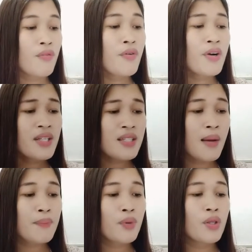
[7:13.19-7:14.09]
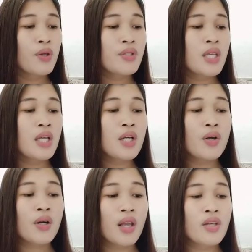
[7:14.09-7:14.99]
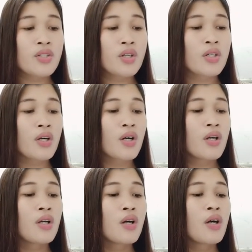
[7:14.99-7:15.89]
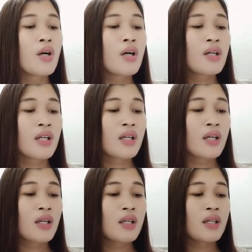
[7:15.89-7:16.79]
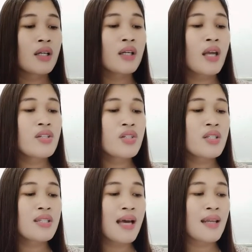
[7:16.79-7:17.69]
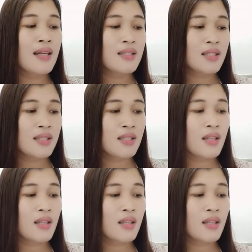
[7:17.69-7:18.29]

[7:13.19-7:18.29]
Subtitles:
For example, using correlation or regression analysis.